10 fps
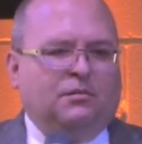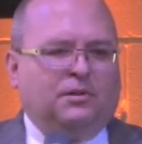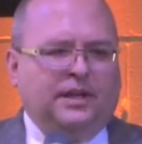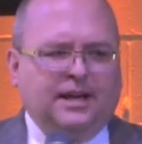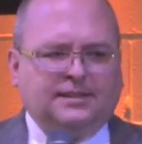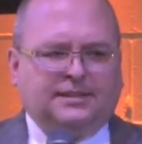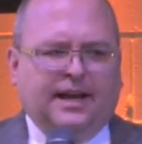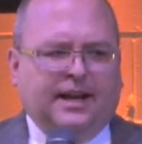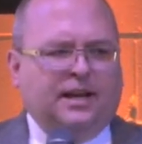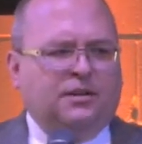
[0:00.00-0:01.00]
well, yes,
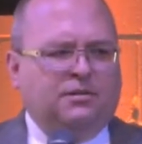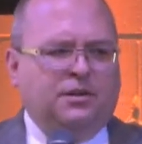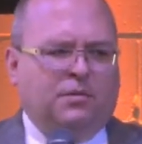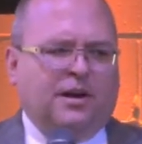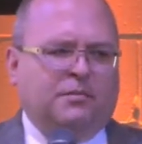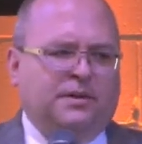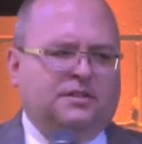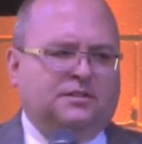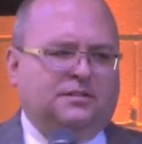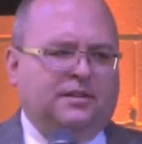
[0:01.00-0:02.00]
Dad, I know you wanted me
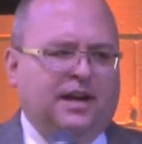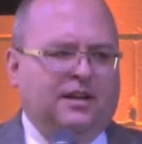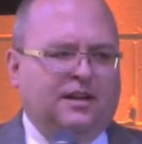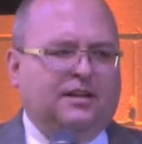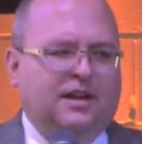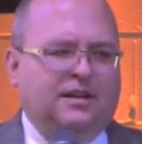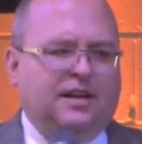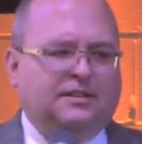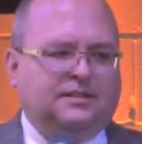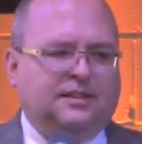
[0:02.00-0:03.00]
to do that. And
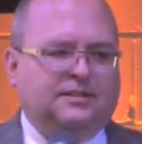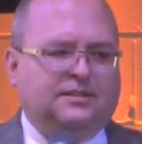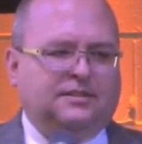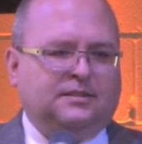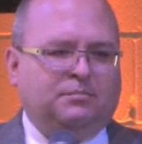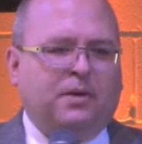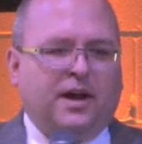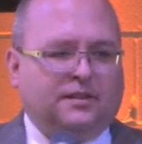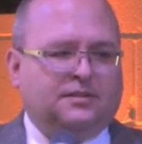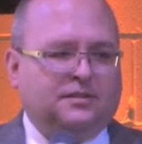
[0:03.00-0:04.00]
yes, that's
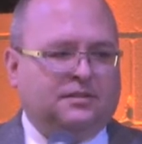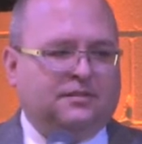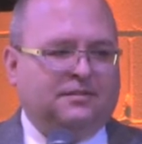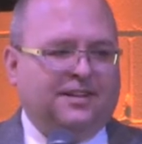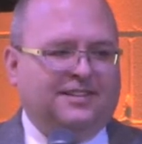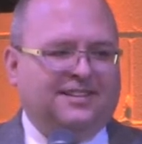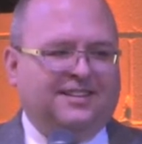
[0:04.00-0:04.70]
but, right?